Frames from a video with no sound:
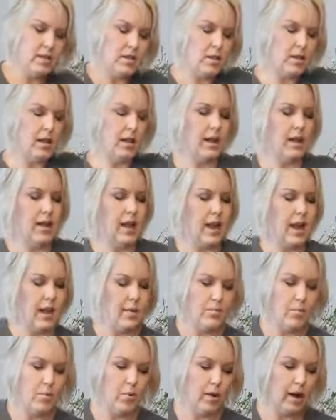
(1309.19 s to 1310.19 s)
and then I can add
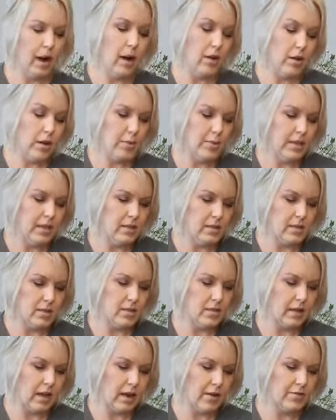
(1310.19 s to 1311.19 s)
more airy
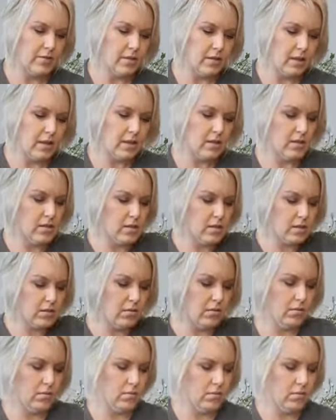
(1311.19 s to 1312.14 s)
pieces after this too.